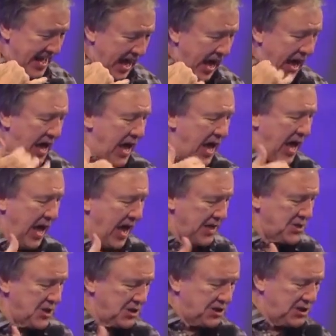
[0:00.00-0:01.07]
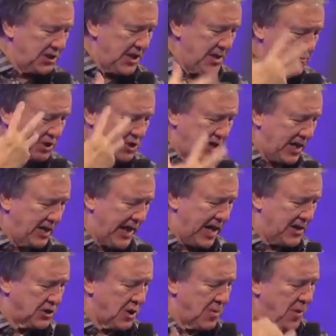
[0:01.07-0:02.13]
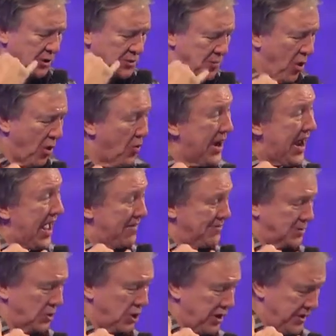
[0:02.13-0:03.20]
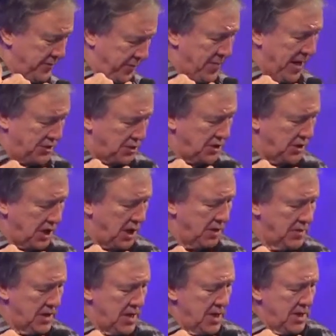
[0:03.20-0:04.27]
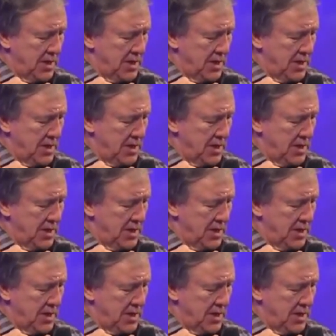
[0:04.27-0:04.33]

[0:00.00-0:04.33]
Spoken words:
I just seem to settle down so much more when I have some good information, you know.